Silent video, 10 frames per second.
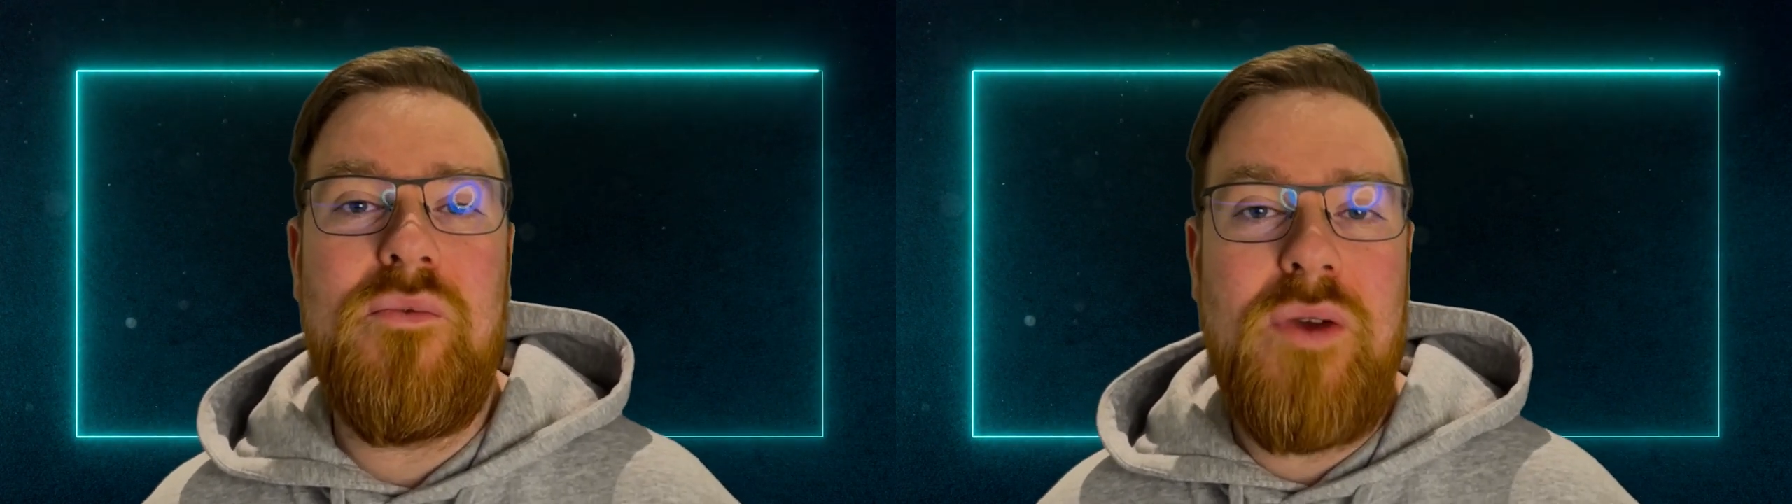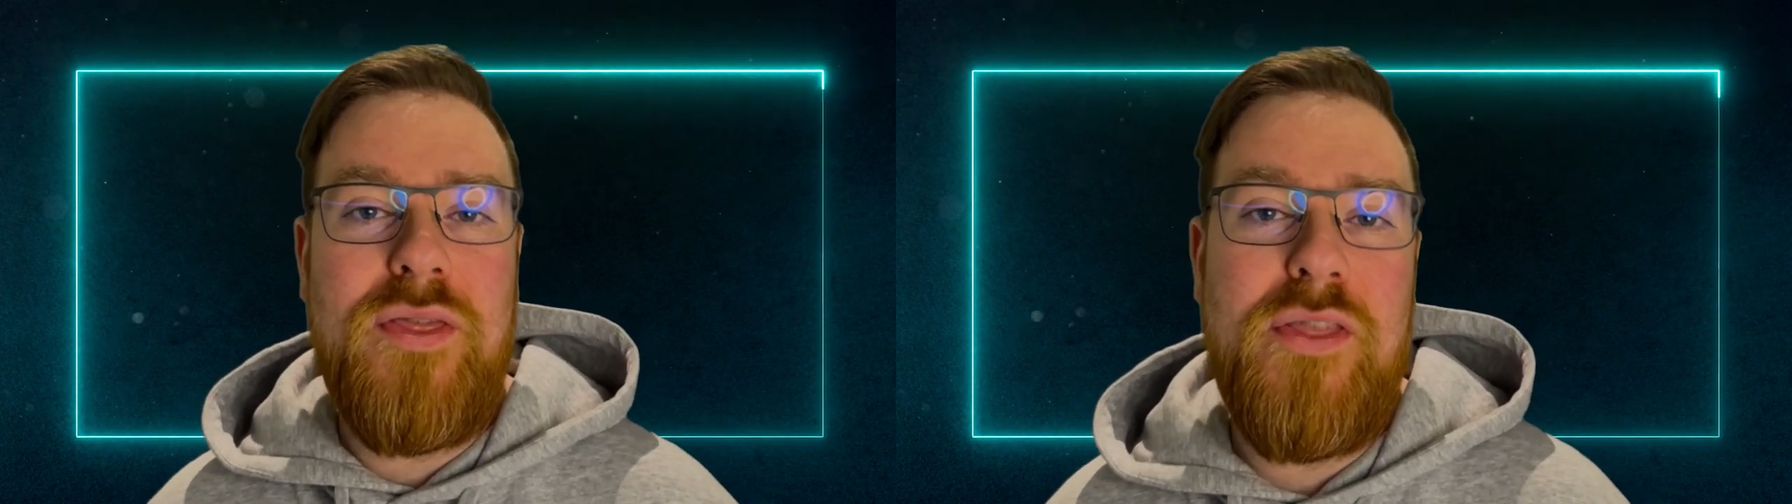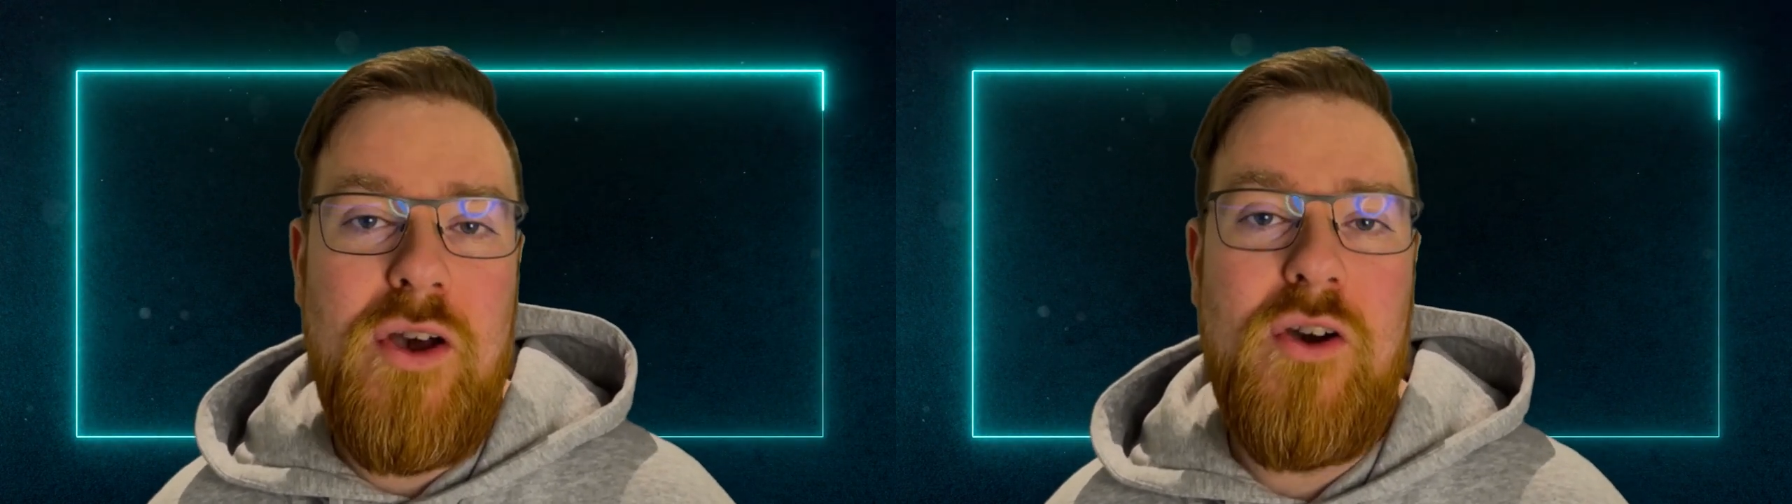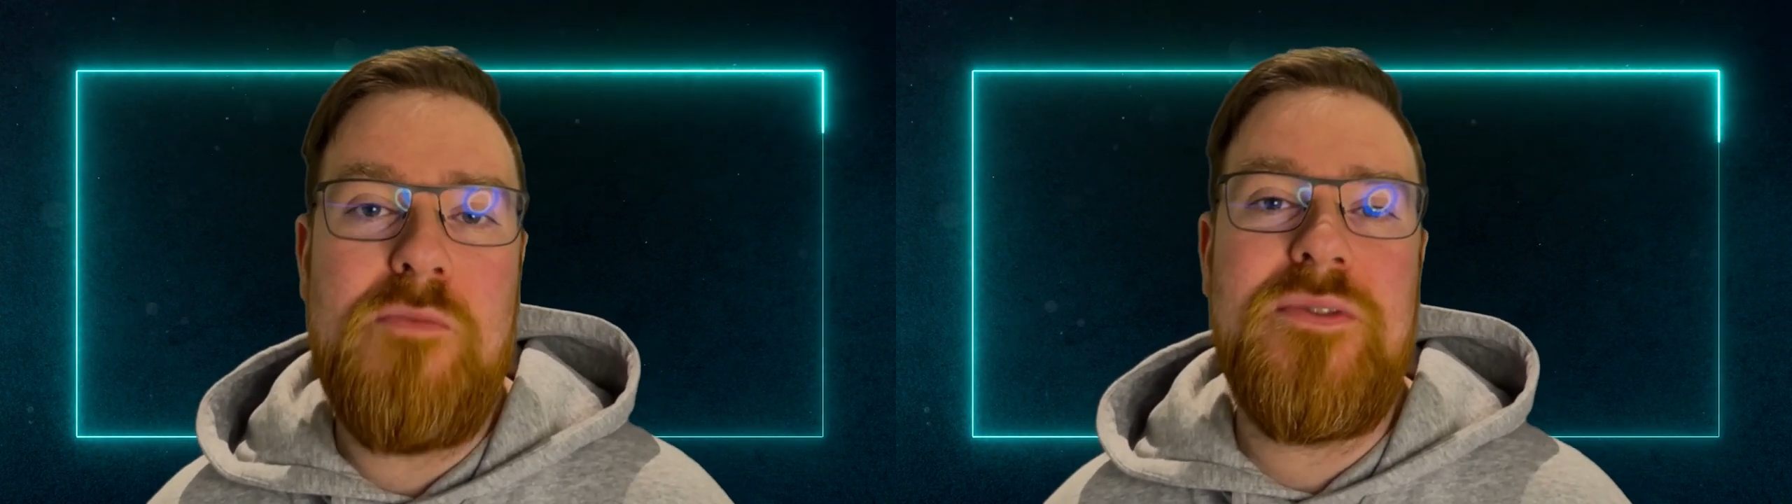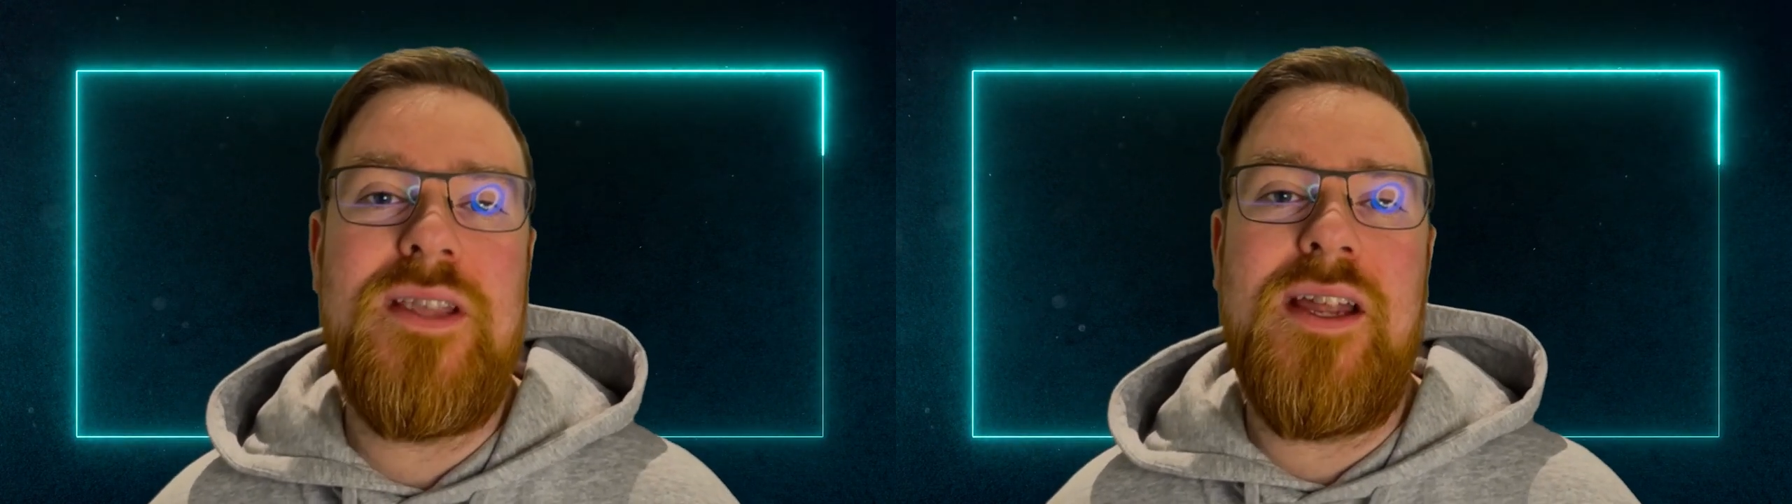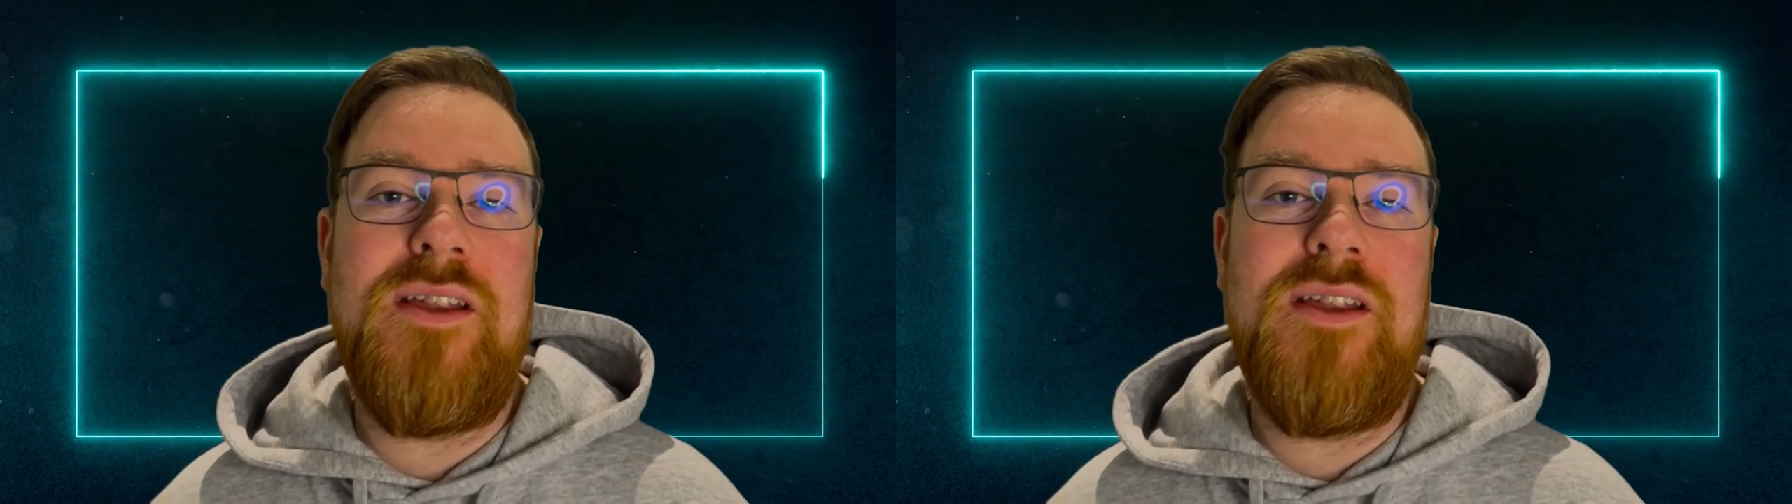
with the hopes that,